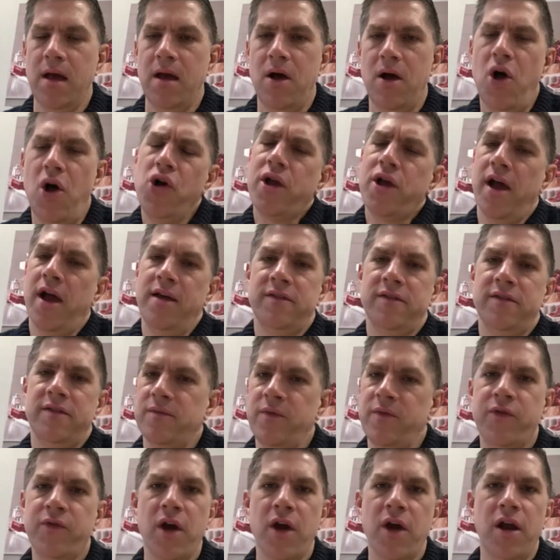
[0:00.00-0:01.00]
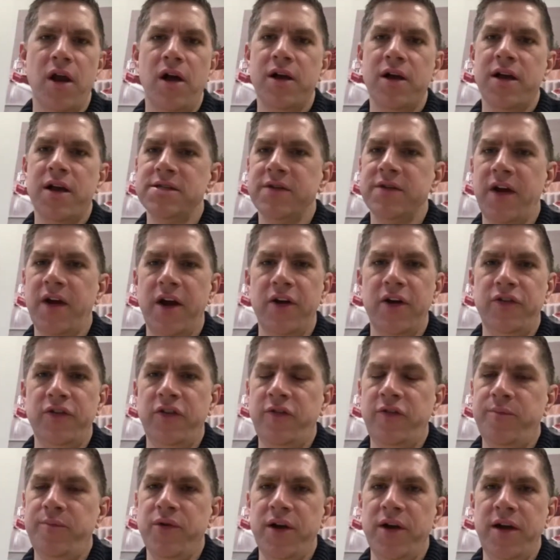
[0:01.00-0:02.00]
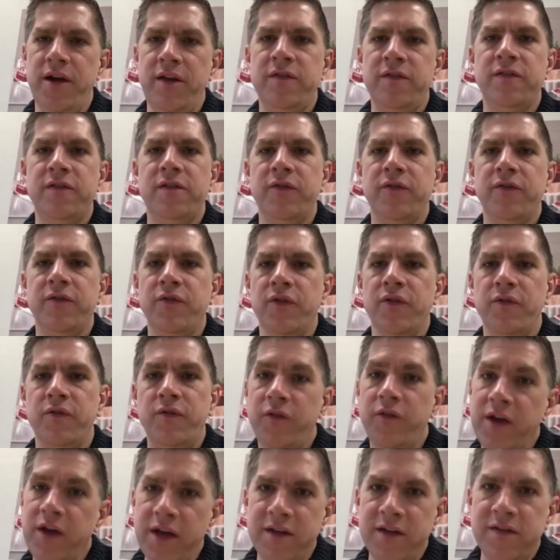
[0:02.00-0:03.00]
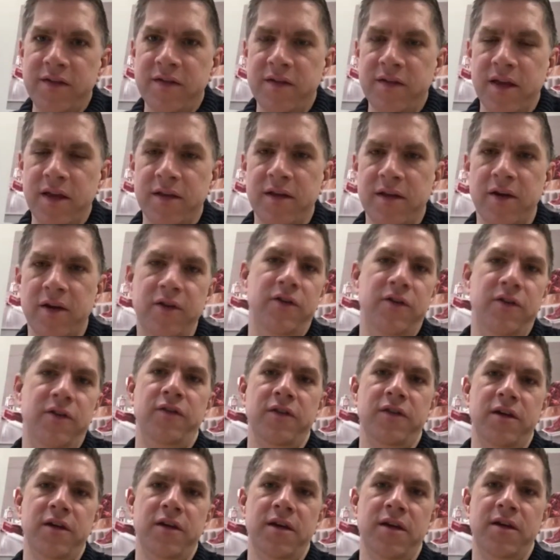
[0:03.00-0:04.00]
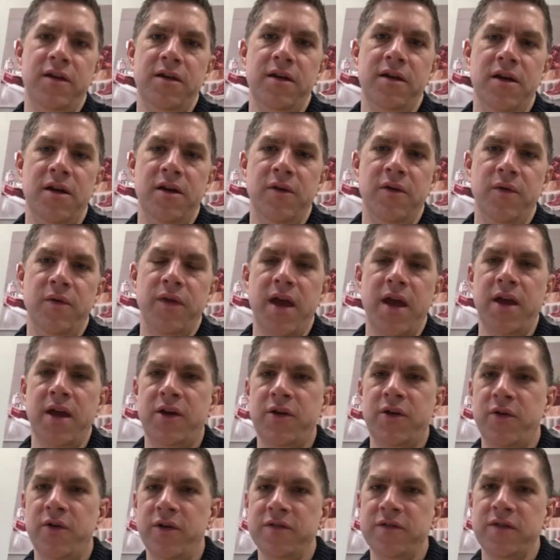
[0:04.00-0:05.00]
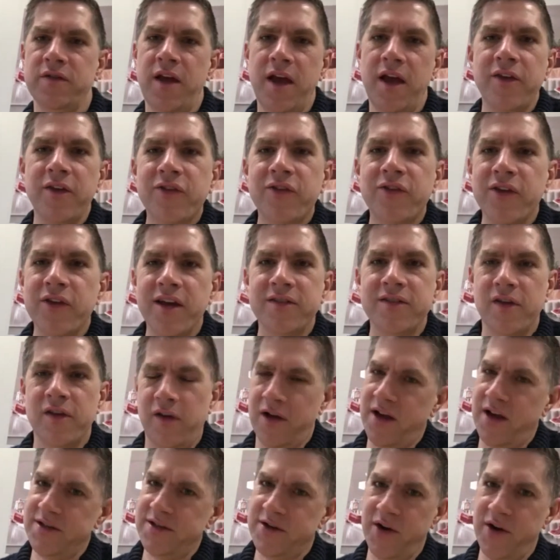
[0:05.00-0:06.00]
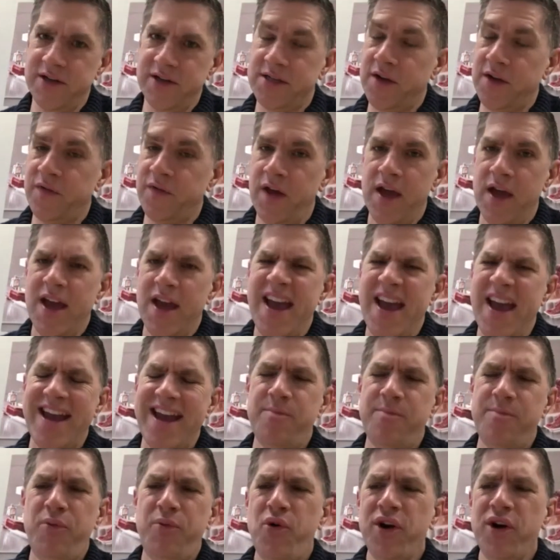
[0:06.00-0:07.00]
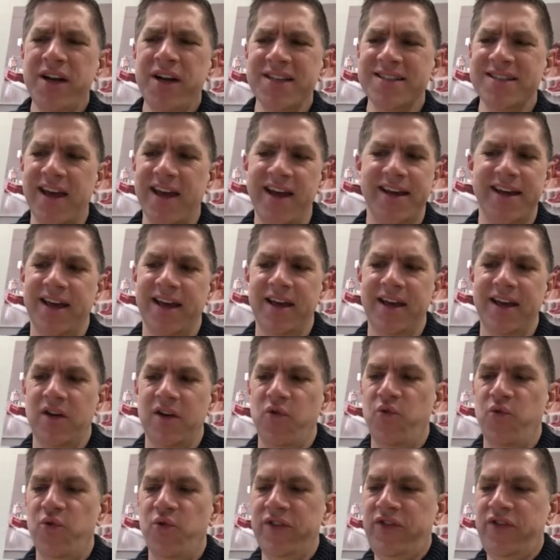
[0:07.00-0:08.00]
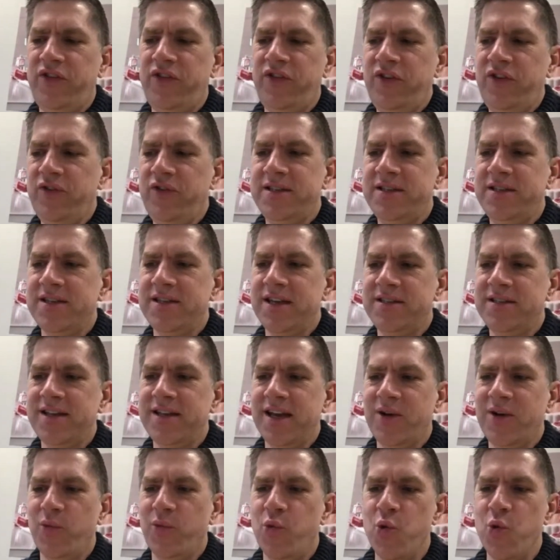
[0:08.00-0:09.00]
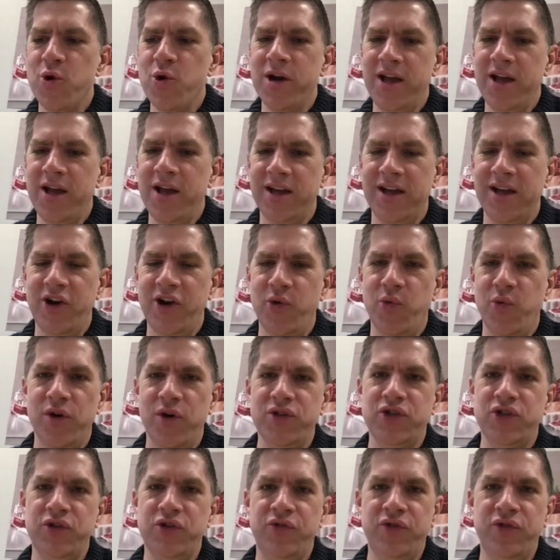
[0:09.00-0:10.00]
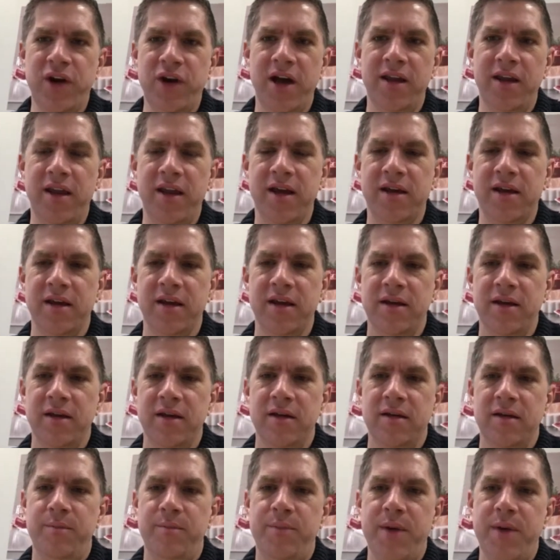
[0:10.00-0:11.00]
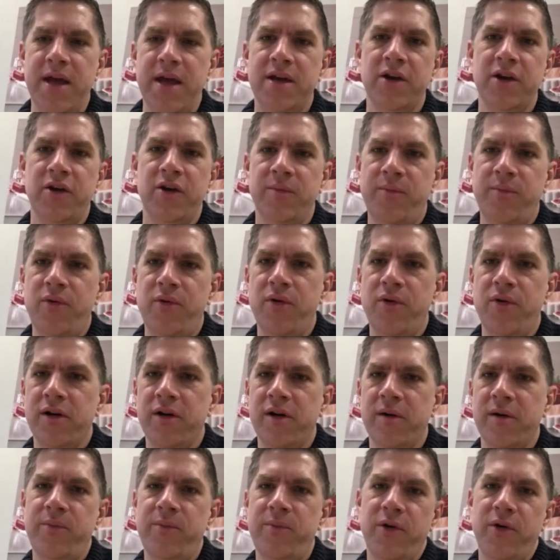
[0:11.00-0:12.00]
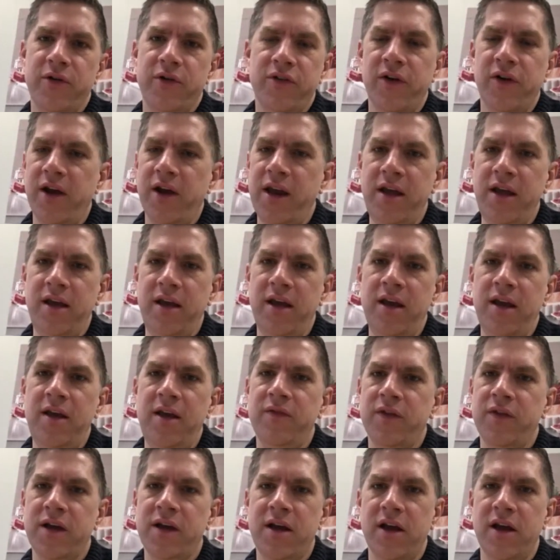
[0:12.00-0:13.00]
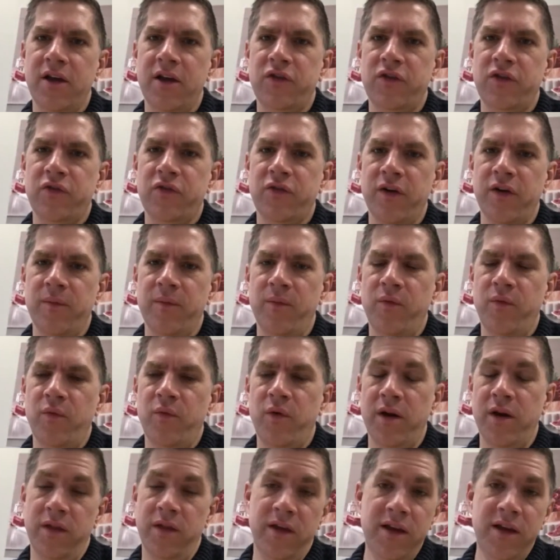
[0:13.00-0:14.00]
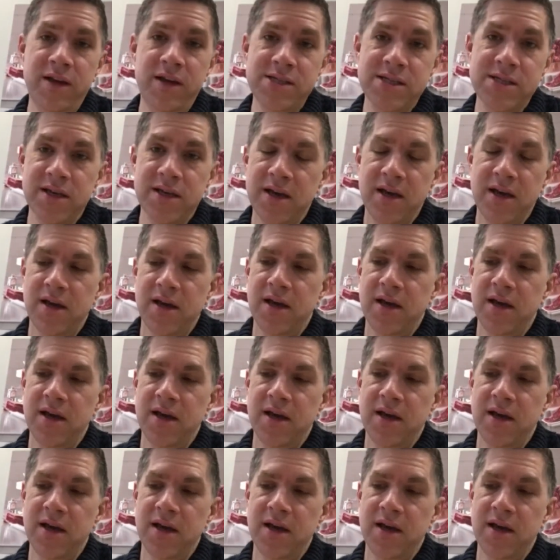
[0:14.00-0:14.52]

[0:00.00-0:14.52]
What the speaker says: All kinds. We've got all kinds of heritage breeds, different feeds that they're using, with acorns and hazelnuts and all kinds of great stuff. And the pork is like it's like a warning, once you've tried like bacon or pork or any of the cuts from one of these,